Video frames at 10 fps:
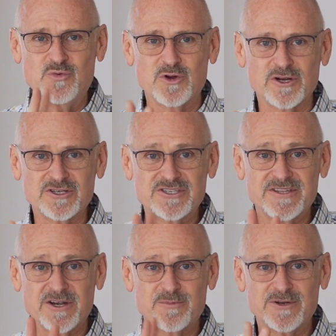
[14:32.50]

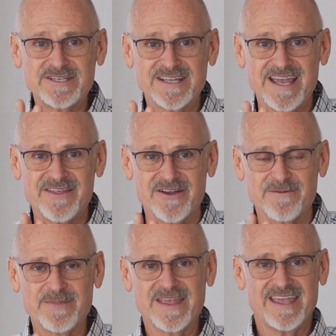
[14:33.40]
words that are put
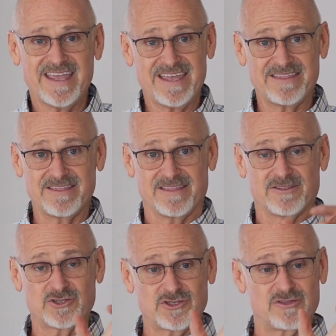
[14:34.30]
together.
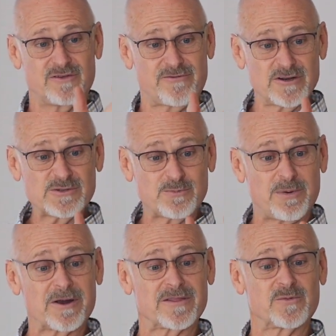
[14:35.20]
The first
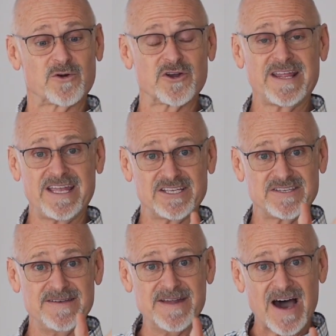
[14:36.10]
part of the word
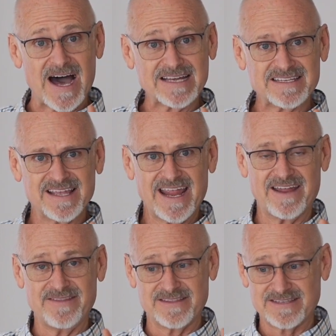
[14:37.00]
is "not,"
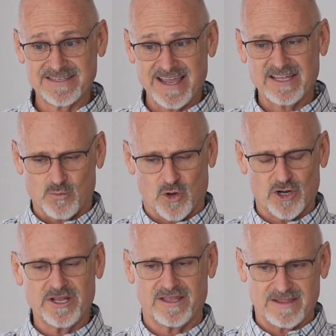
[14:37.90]
and then the second
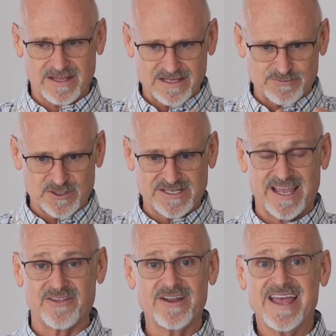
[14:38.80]
word that is put
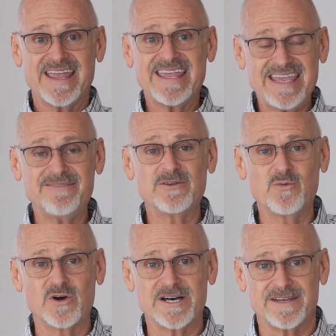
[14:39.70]
together,
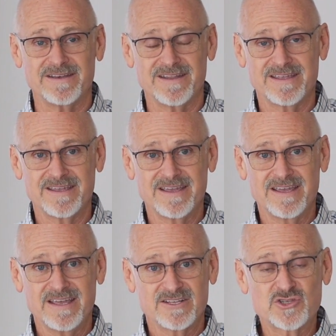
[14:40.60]
"even one."
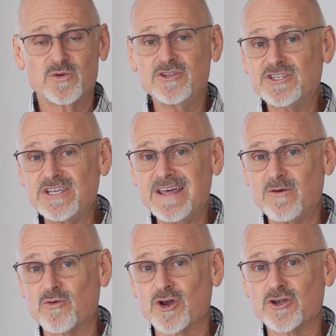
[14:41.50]
And so when you see
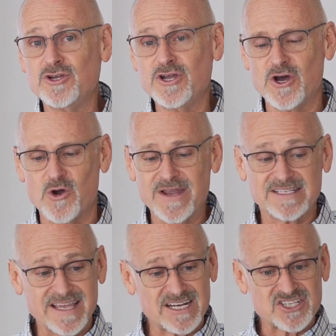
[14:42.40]
that word "no,"
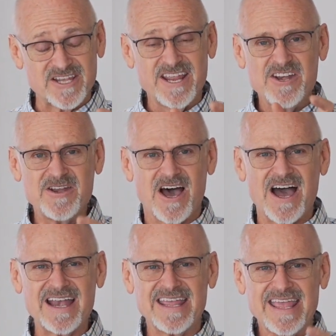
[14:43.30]
it's actually
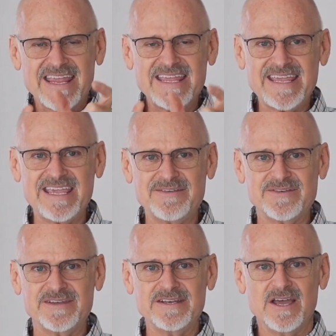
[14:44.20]
not
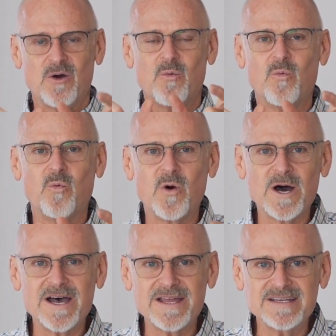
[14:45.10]
even
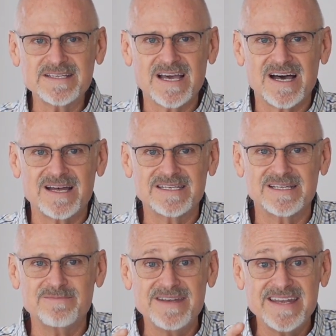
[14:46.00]
one
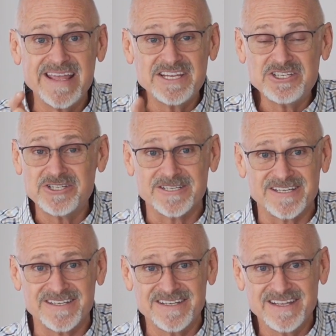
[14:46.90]

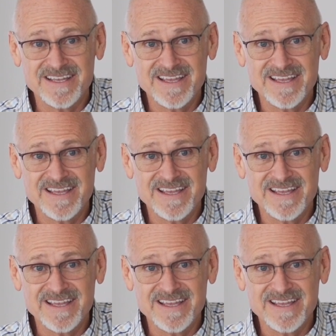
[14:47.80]
condemnation